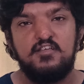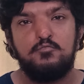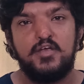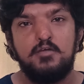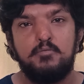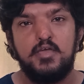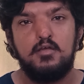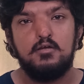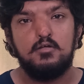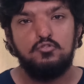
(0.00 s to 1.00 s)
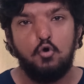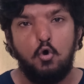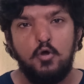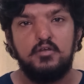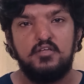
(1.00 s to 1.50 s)
is very big,
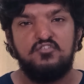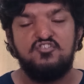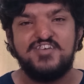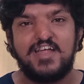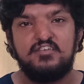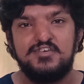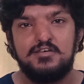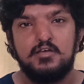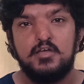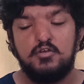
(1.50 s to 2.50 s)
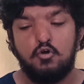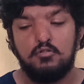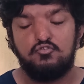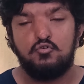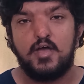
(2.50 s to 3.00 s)
though it is gigantic, it
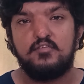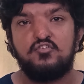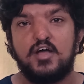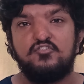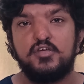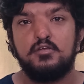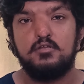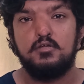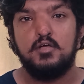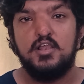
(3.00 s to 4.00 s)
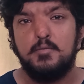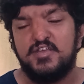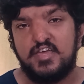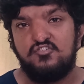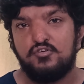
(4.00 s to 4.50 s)
also has certain
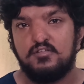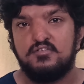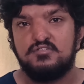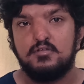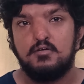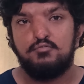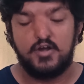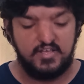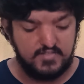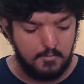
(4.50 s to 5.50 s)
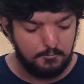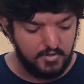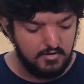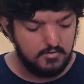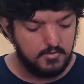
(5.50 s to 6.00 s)
limitations. For
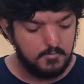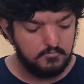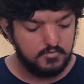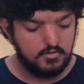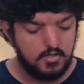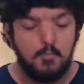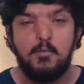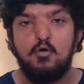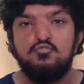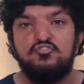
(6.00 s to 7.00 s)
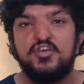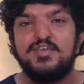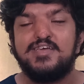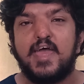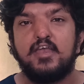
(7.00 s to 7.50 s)
example, a
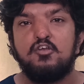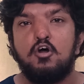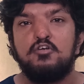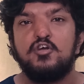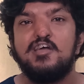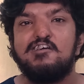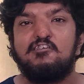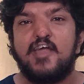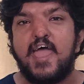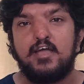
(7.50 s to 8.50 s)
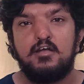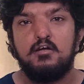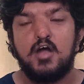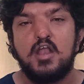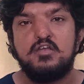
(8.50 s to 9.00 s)
mountain cannot crack
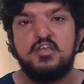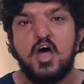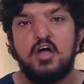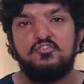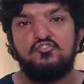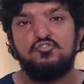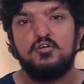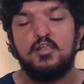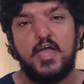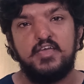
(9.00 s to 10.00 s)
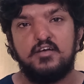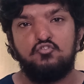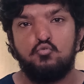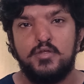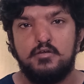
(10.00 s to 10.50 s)
a nut like a
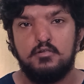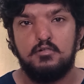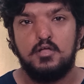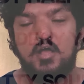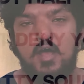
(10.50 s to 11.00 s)
squirrel.